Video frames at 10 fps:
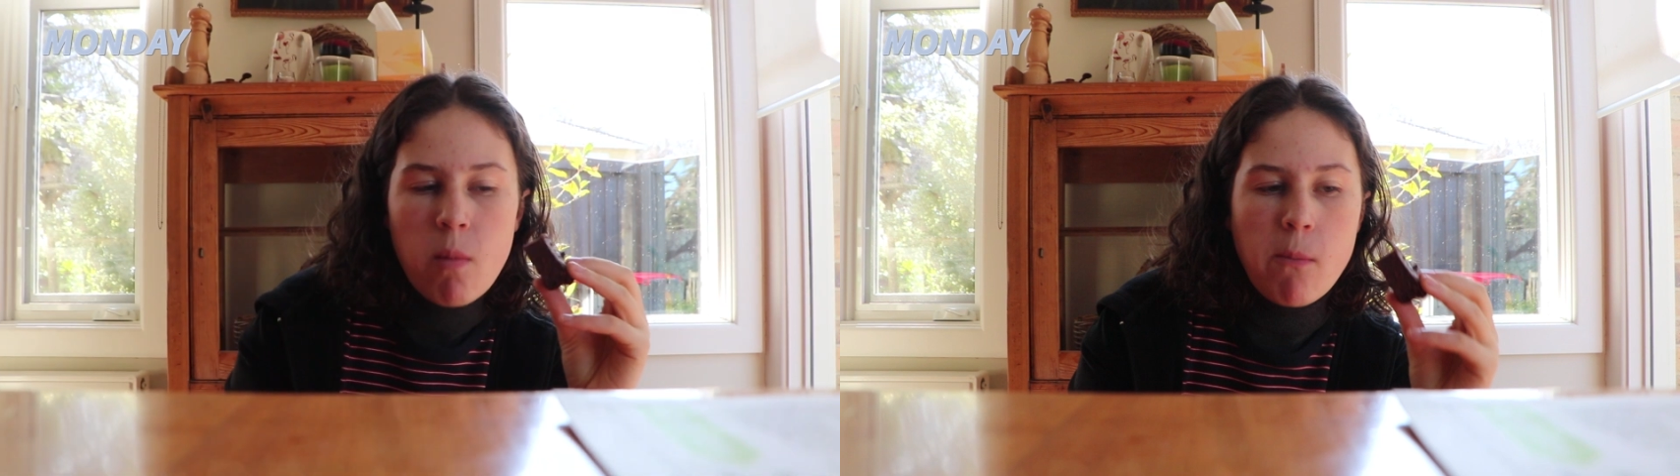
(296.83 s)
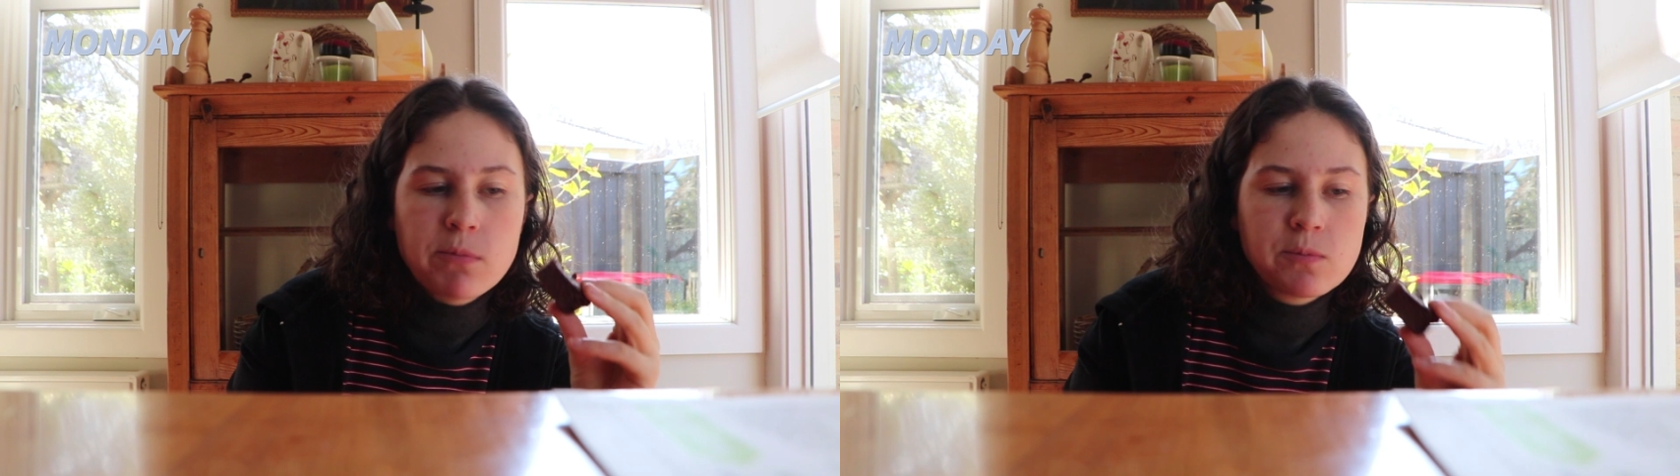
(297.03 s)

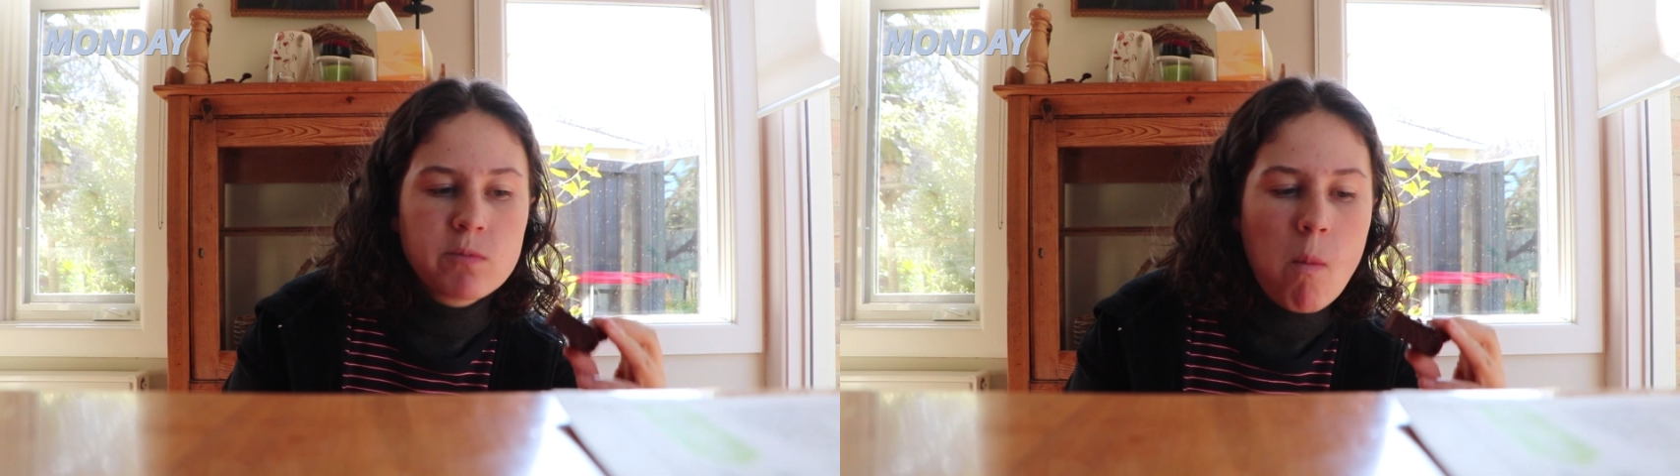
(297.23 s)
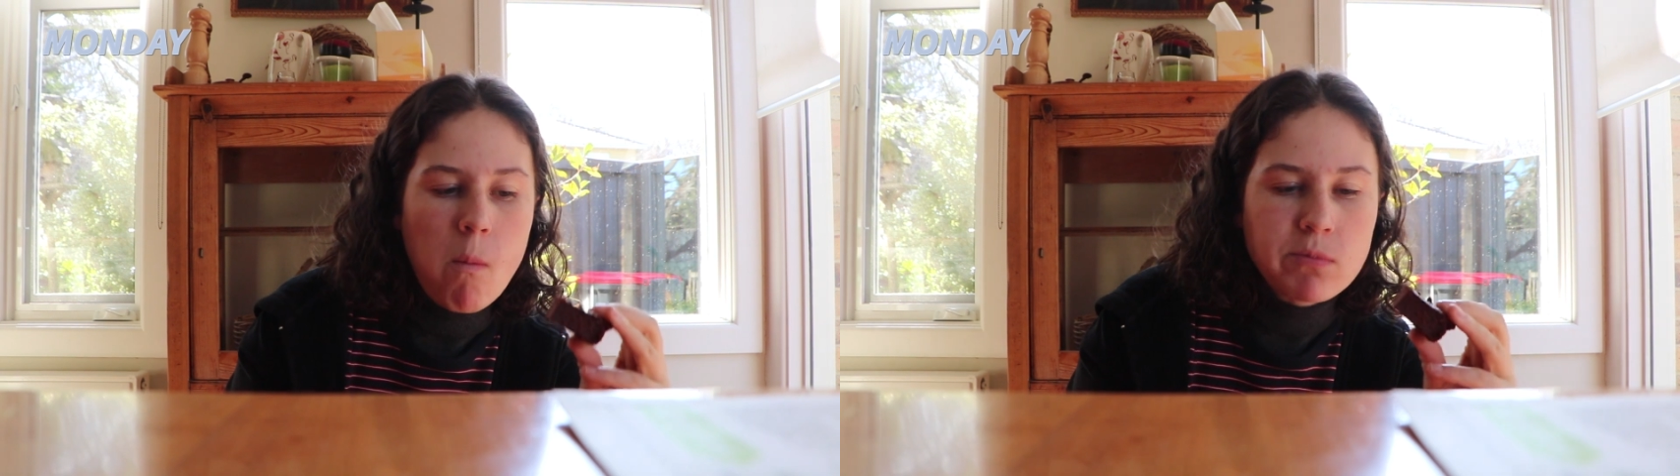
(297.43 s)
it
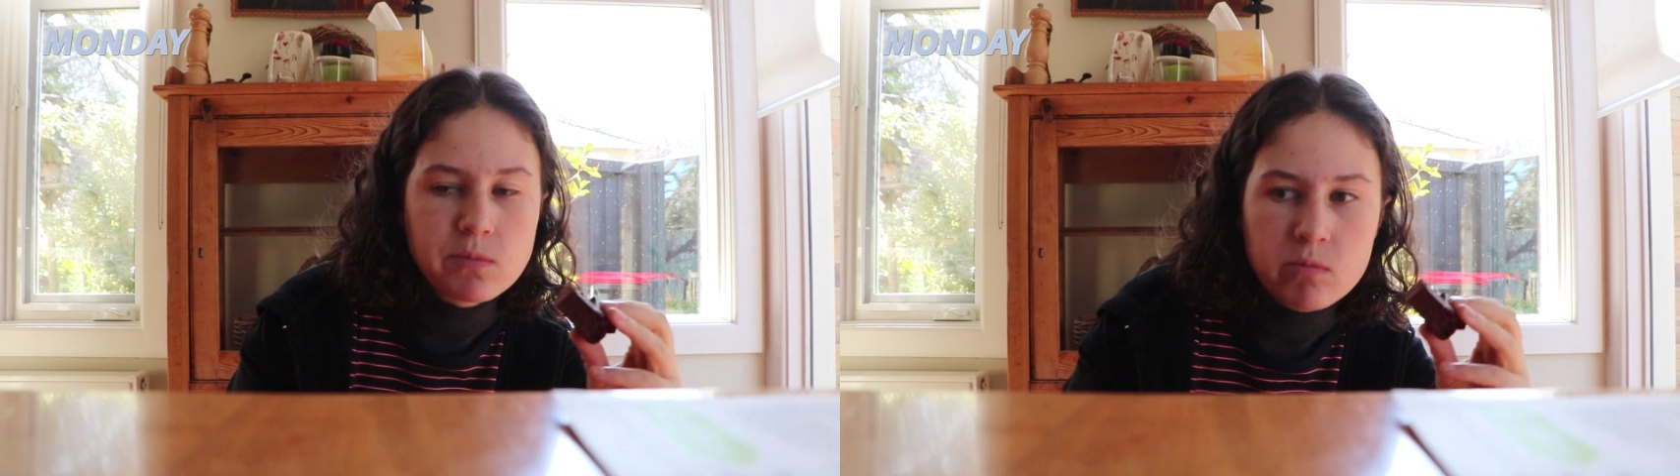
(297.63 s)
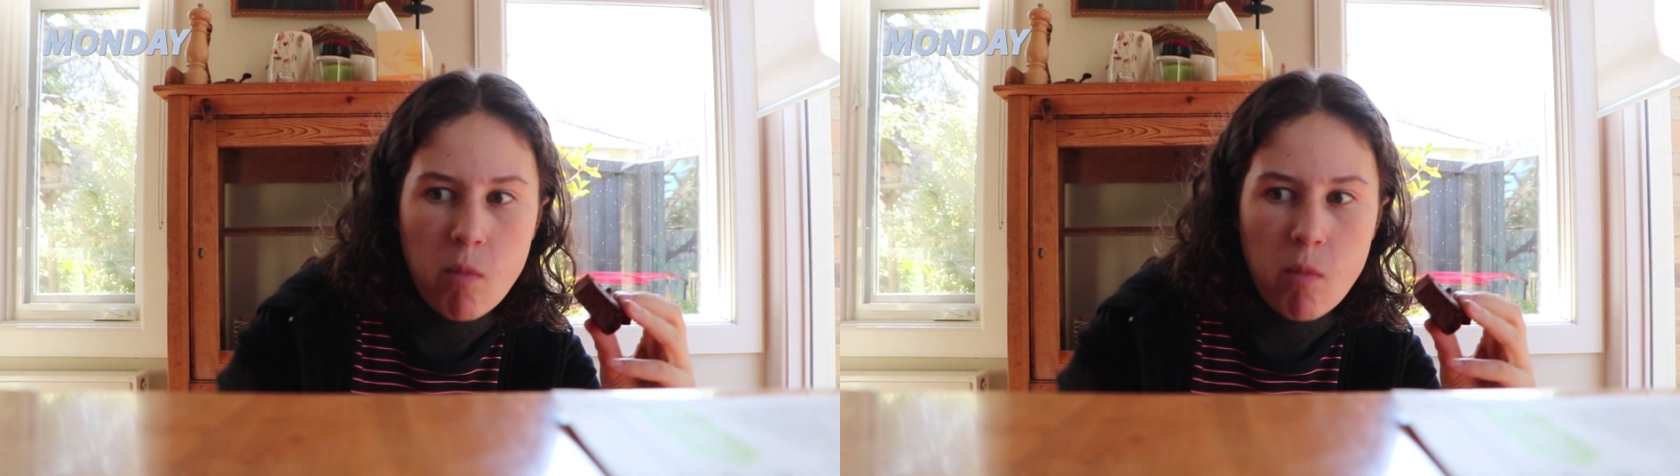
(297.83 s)
looks like.